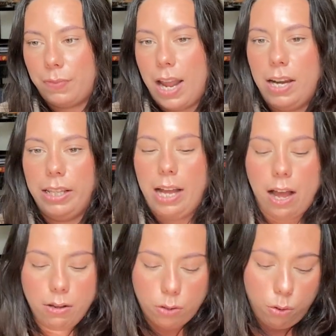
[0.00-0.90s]
Anything
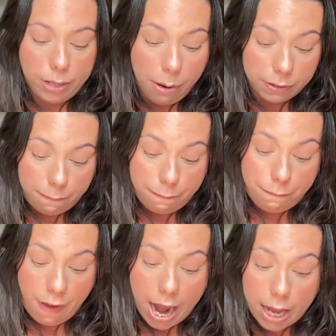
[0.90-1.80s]
else? Oh, that was
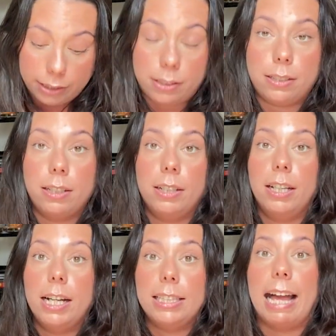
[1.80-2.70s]
fast.
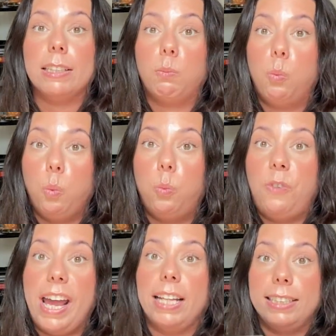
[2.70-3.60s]
That's
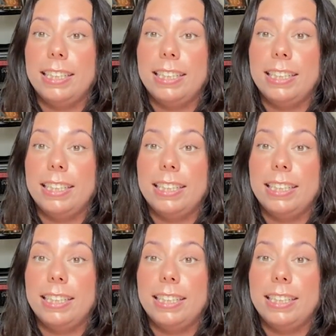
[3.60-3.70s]
fast.